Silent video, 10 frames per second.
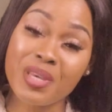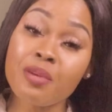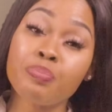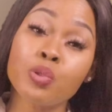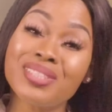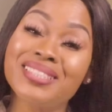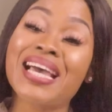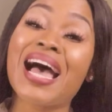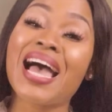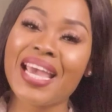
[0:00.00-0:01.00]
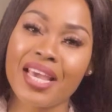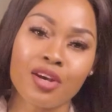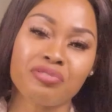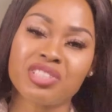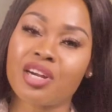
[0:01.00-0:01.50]
people
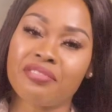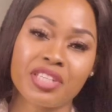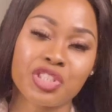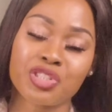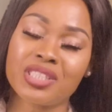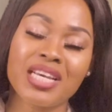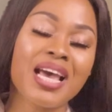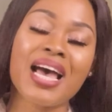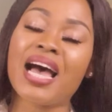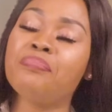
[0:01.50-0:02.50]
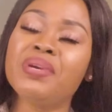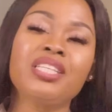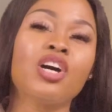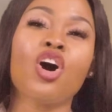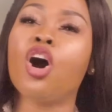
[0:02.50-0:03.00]
dying of starvation
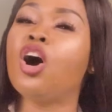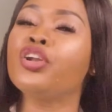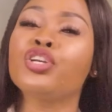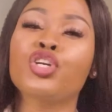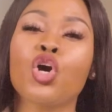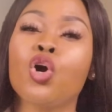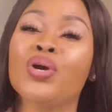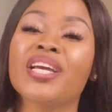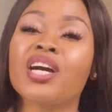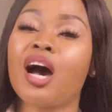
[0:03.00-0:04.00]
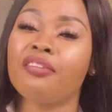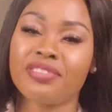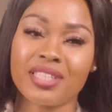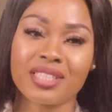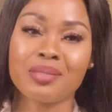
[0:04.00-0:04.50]
amid ongoing
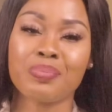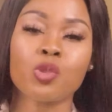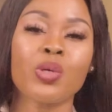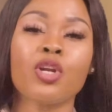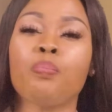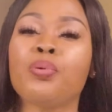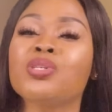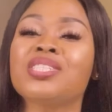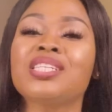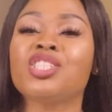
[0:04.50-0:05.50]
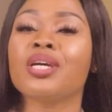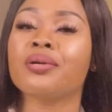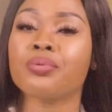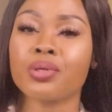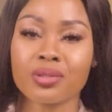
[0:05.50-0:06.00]
conflicts between opposing
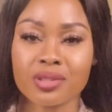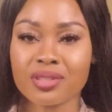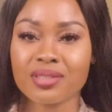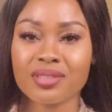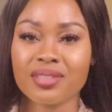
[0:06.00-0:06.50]
generals.